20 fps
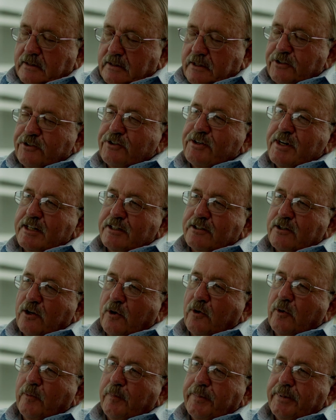There is
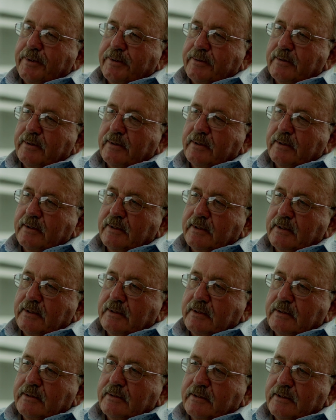hope.
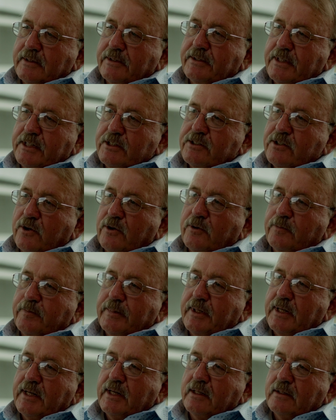There is hope
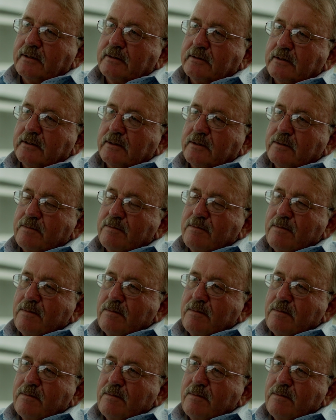now. So.